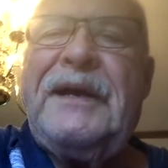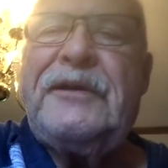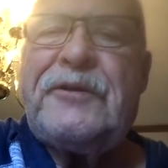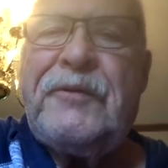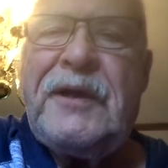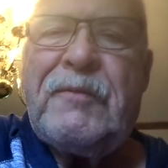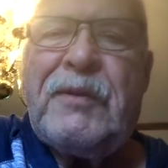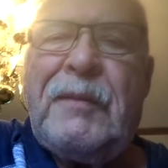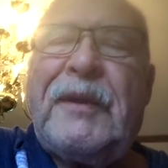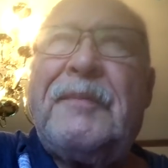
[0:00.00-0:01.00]
history in the
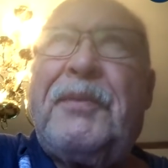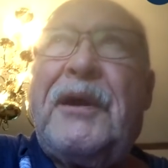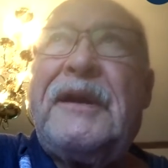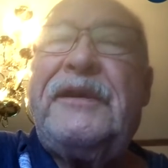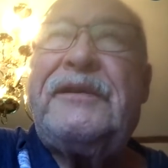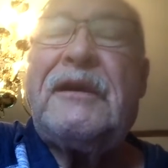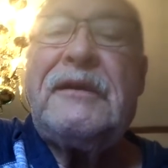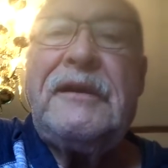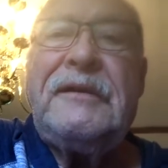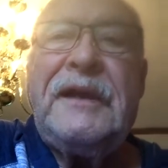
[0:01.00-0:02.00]
Republican Party
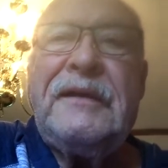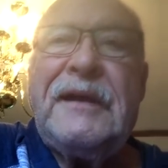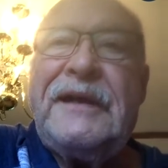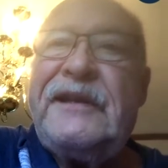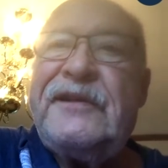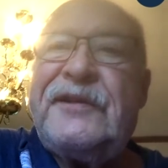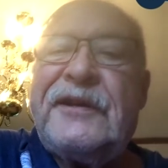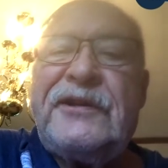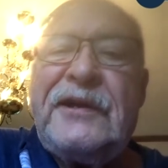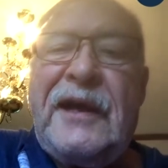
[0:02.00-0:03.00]
started in
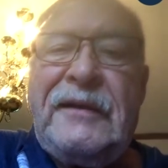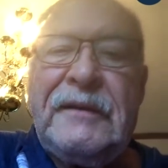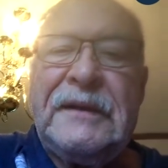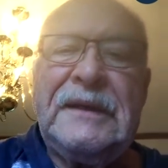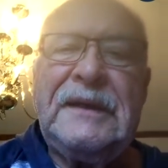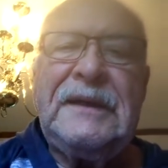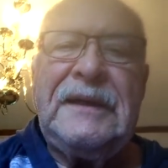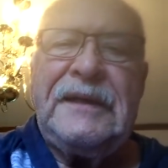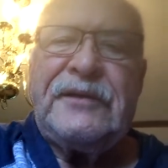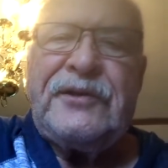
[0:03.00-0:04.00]
1968
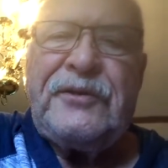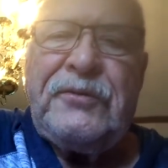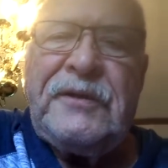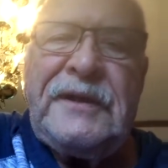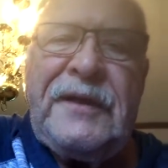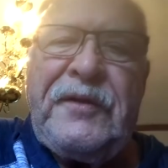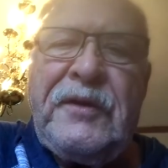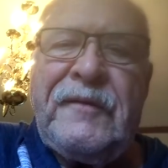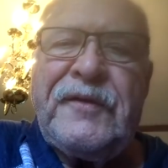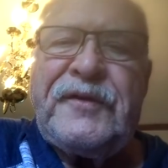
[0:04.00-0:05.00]
as a student at the
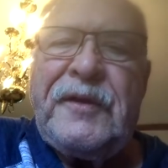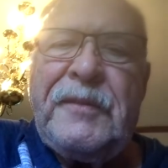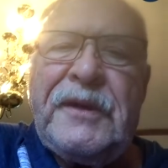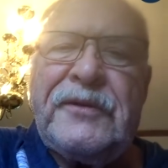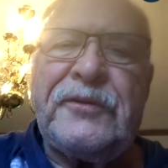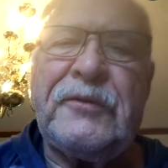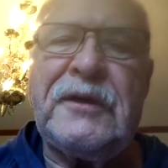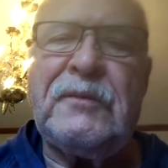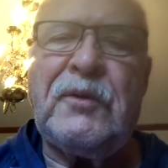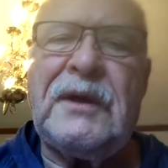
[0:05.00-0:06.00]
University of
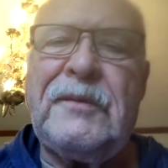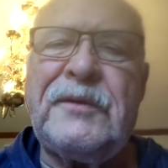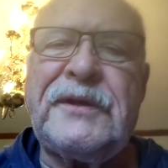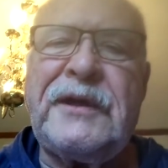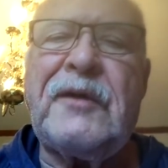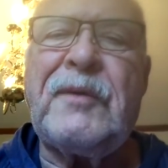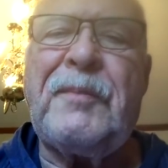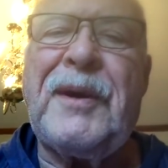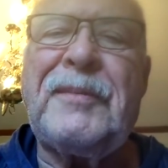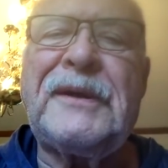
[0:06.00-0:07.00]
Minnesota, where I was a young
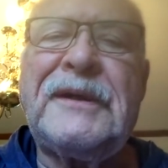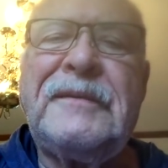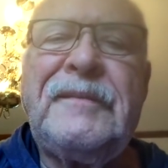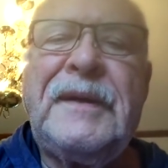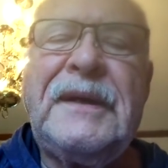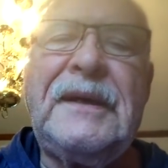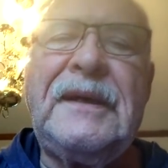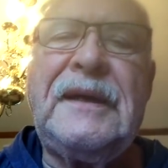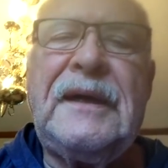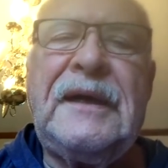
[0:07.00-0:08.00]
Republican,
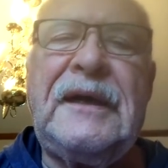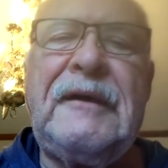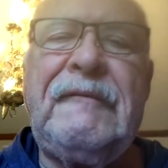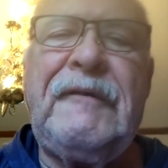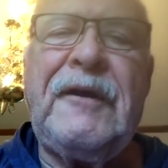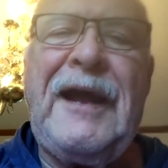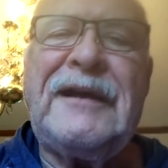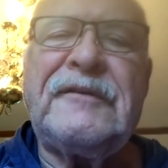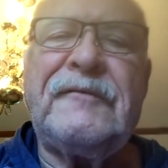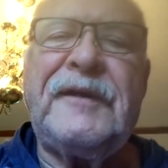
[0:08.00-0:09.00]
very
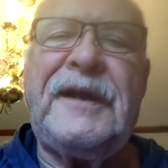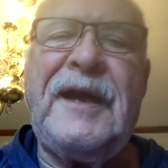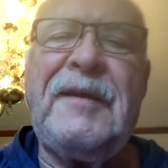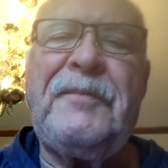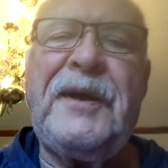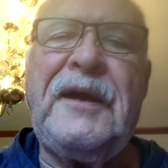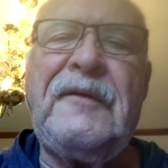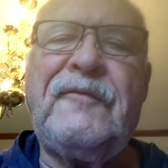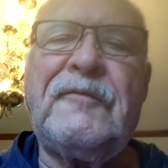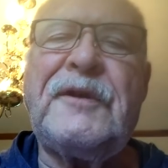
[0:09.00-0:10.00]
actively
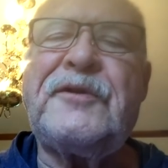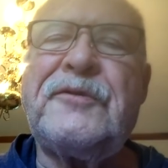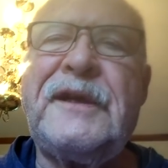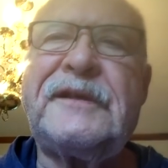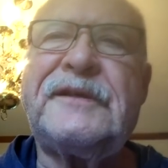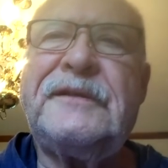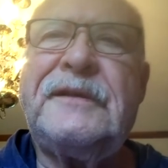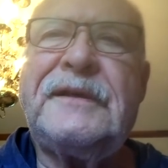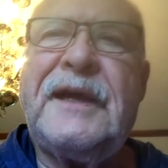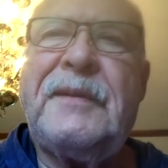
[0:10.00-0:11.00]
campaigned for Richard
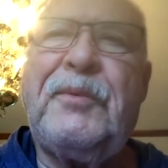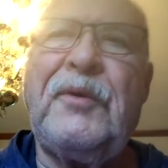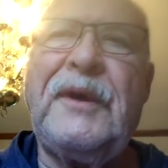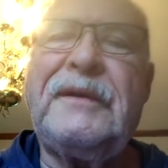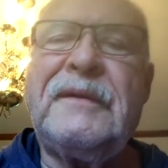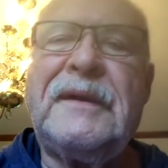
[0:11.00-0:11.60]
Nixon at that point.